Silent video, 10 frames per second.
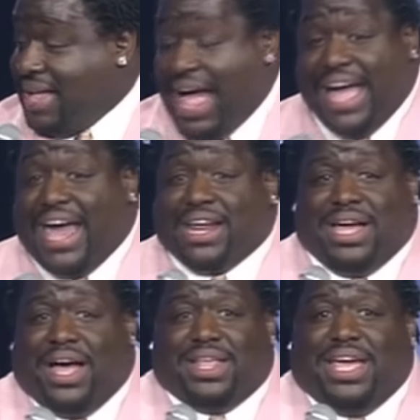I got a
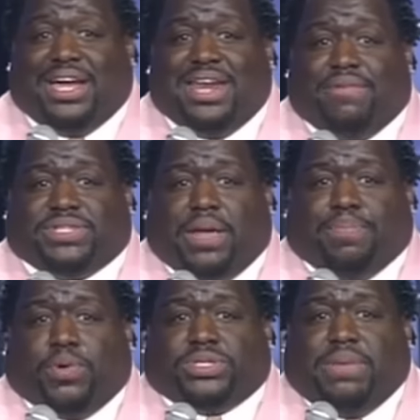cousin, he could never say
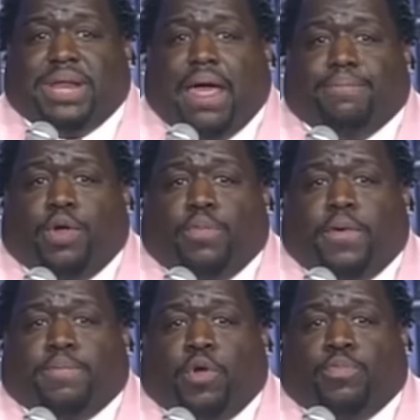Bruce. He'd be like, brew, brew,
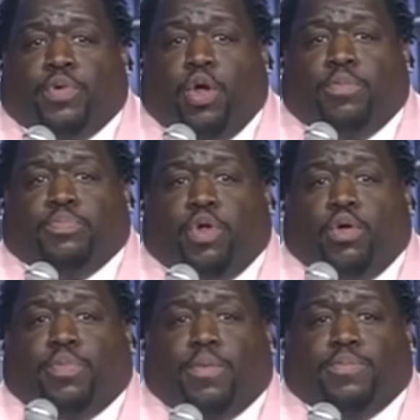brew, brew, brew,
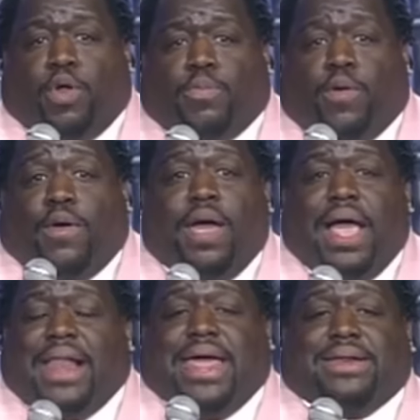brew, brew, brew.
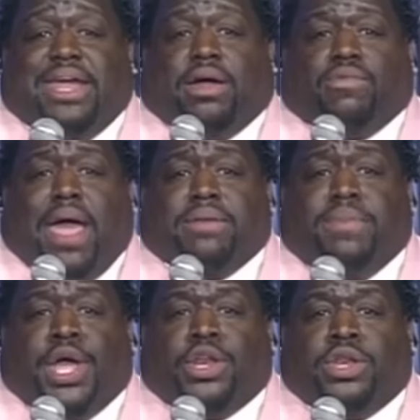I'm like, nigga, write
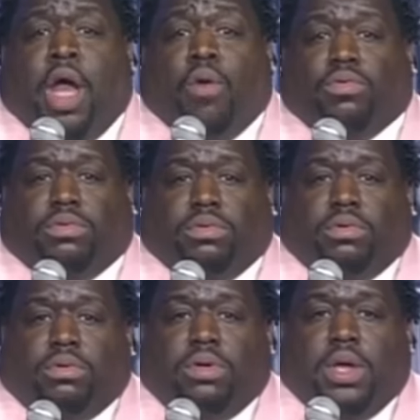me a note.
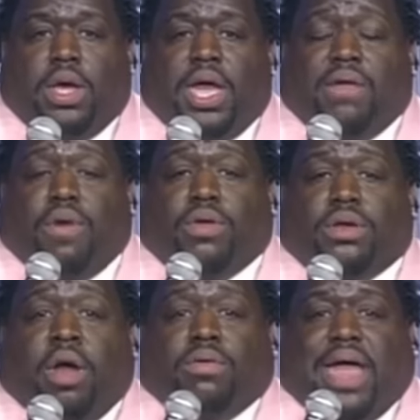He wrote a
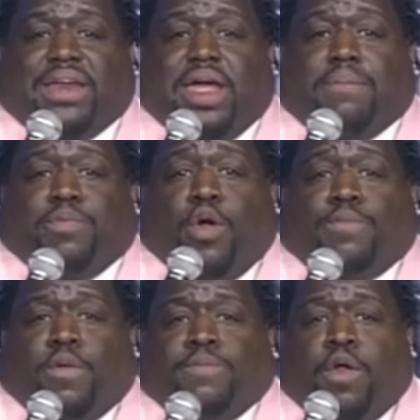note like that. Brew,
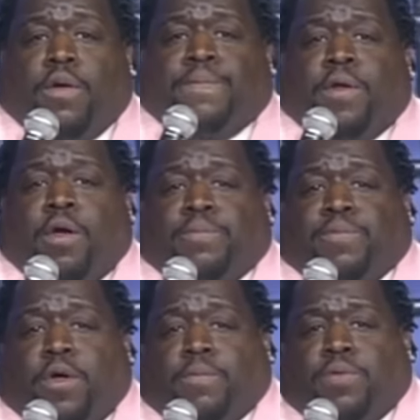brew, brew, brew,
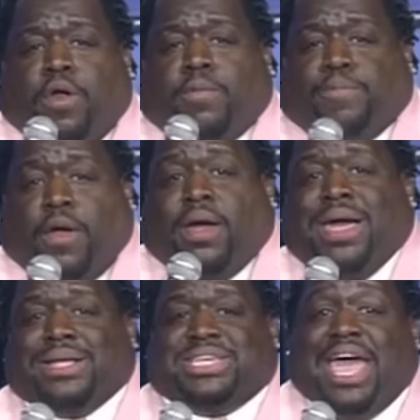brew, brew, brew.
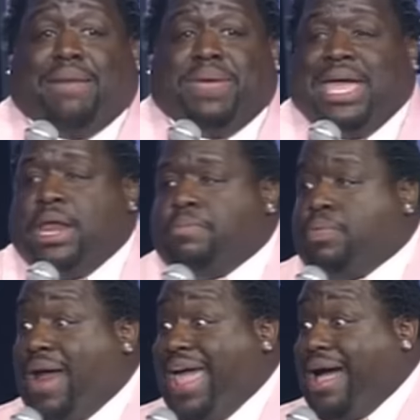Tell me in
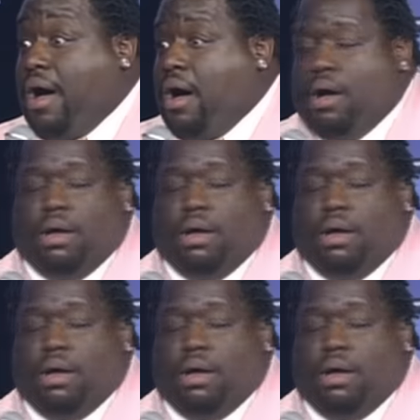Braille.